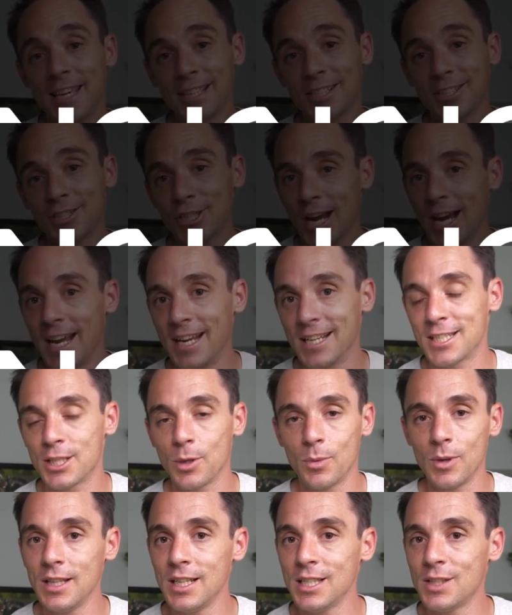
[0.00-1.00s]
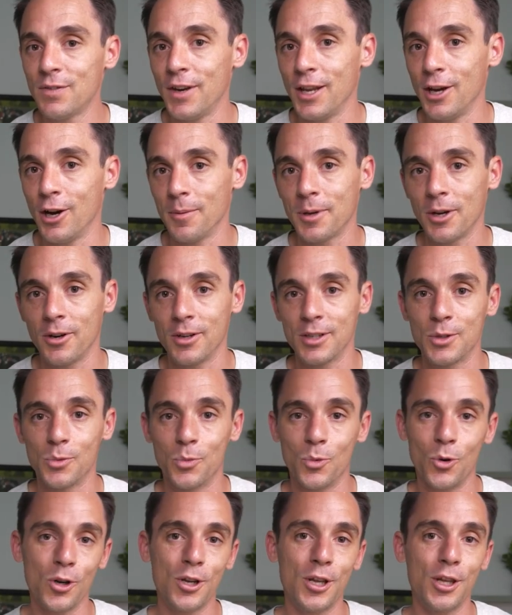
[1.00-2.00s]
change. So in this video, I'm going to
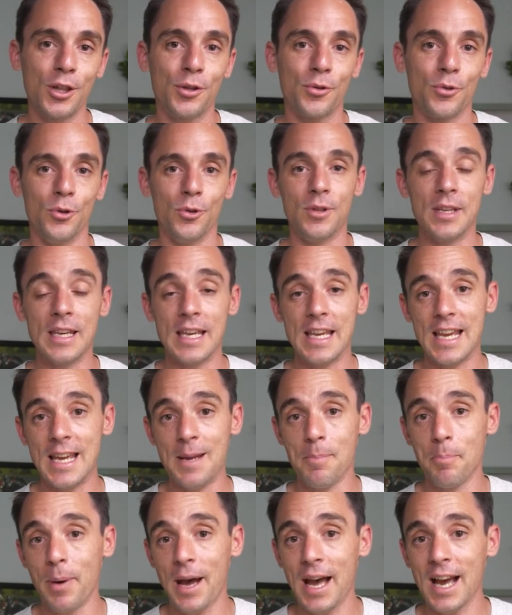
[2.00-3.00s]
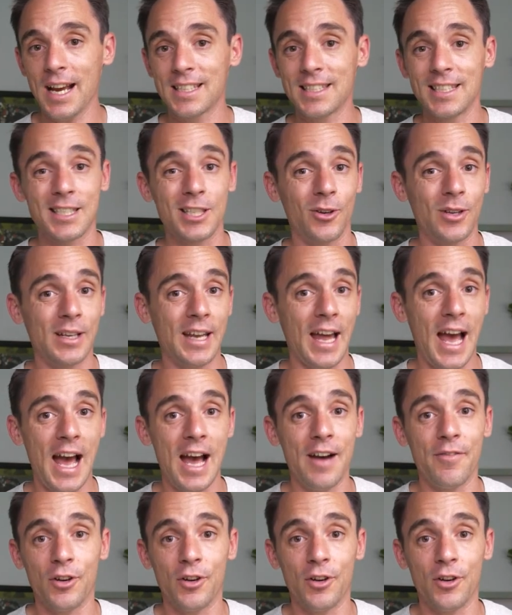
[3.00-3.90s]
walk you through the impacts it's going to have on